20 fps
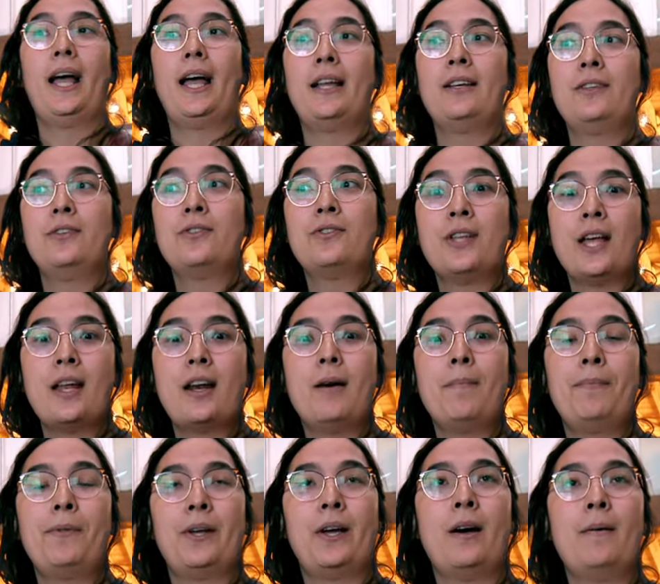And you set
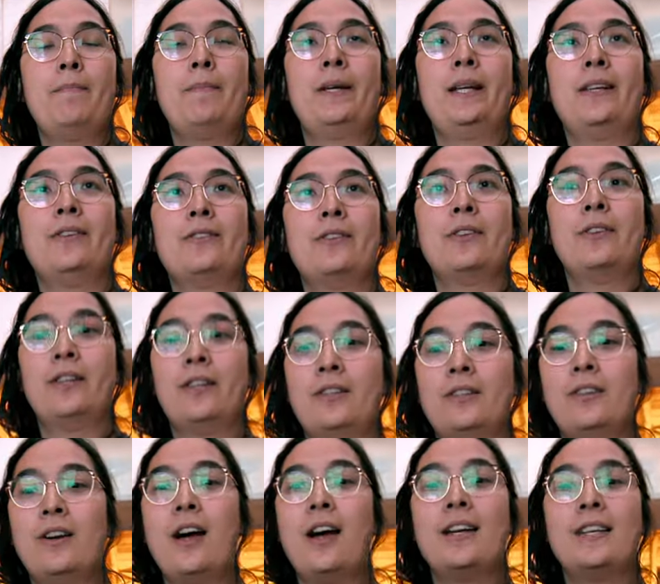up the company so that
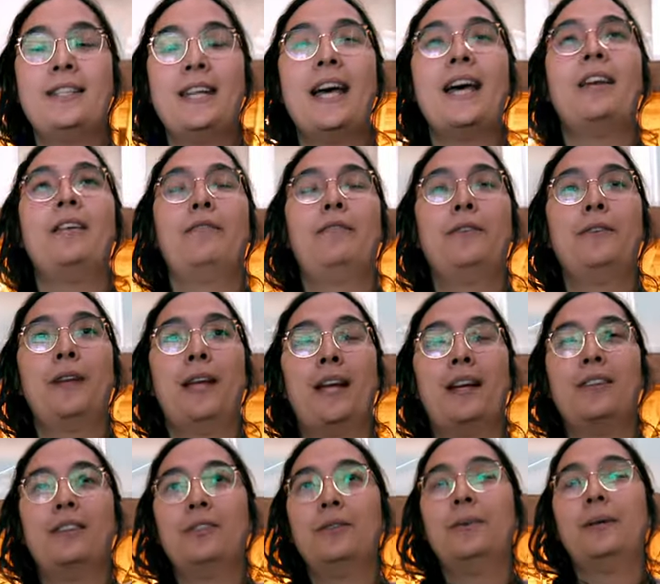you're not dead if you
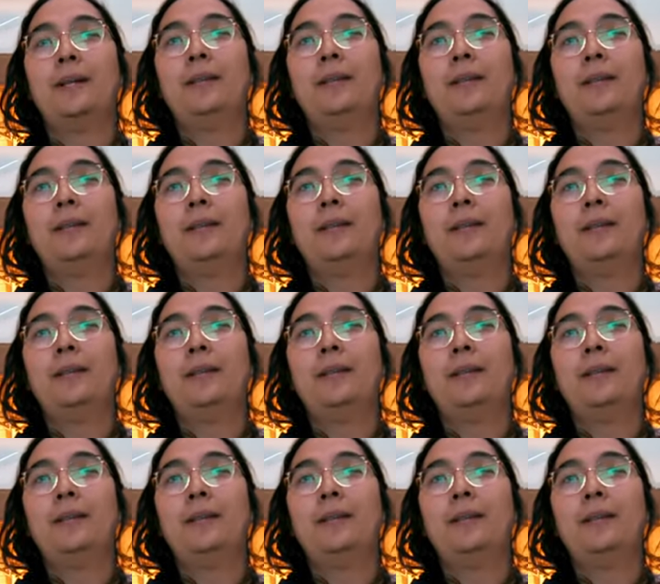can't do